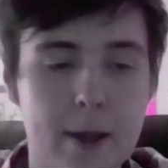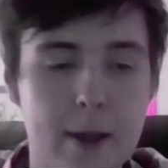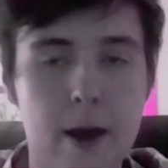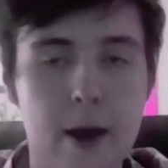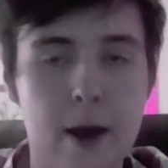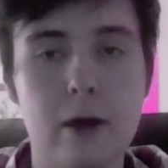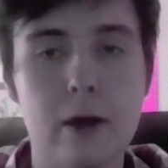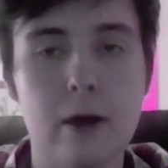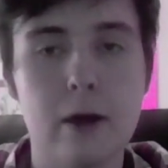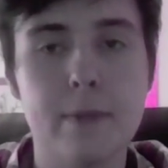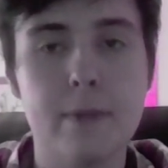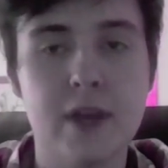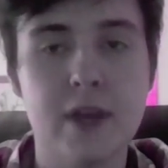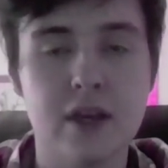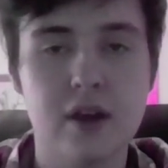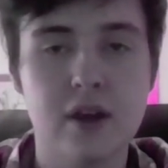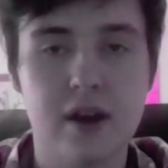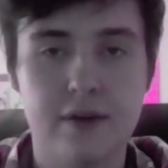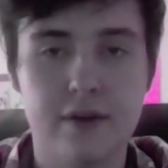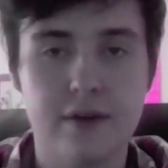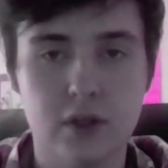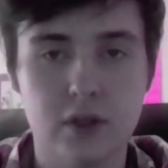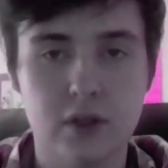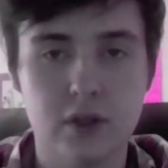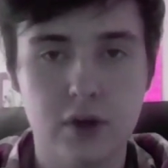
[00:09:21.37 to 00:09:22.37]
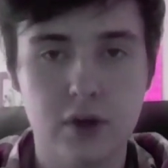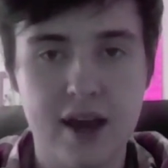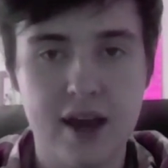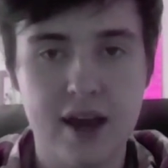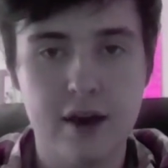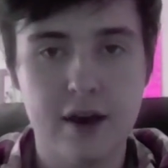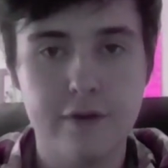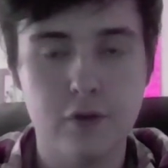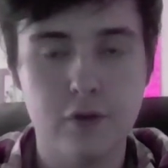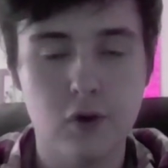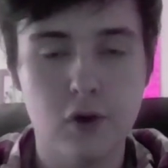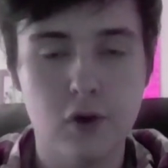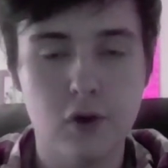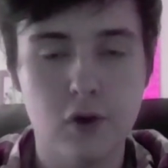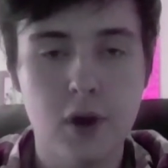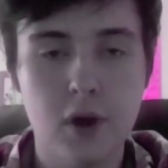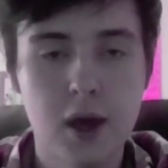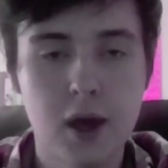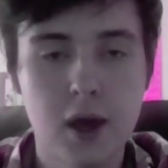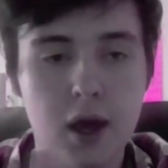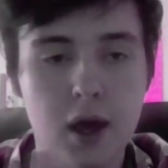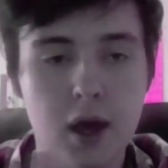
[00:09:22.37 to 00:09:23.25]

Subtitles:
that you're going to have to look out for.